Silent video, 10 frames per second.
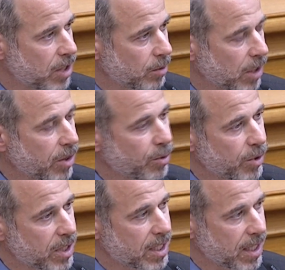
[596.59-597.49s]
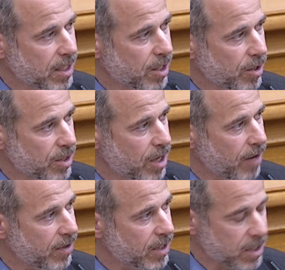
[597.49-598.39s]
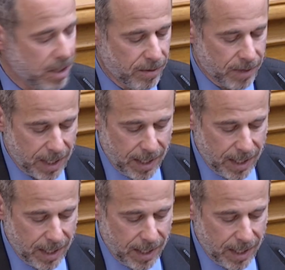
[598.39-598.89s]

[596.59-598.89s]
generally through the city attorney's office, to